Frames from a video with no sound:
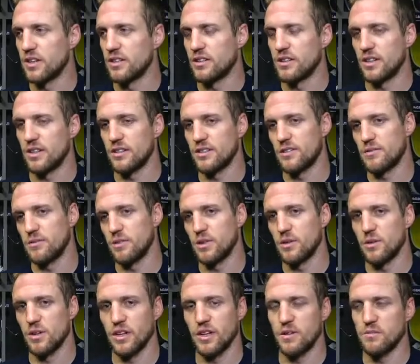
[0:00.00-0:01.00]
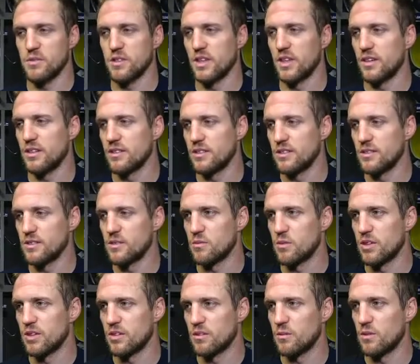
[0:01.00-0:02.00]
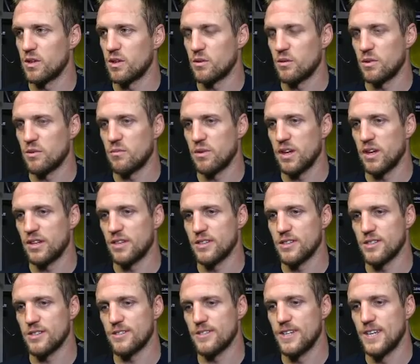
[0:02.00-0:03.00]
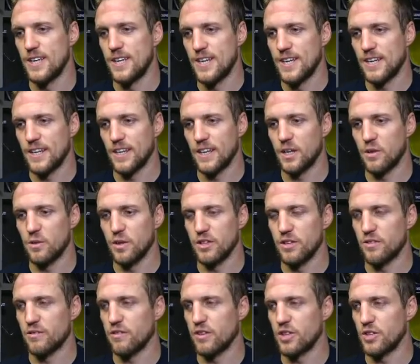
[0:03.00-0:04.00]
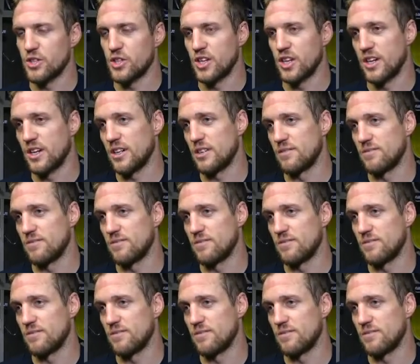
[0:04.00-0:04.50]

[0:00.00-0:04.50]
It, that's really what it comes down to is winning your one-on-one battles, and you got to win your fair share.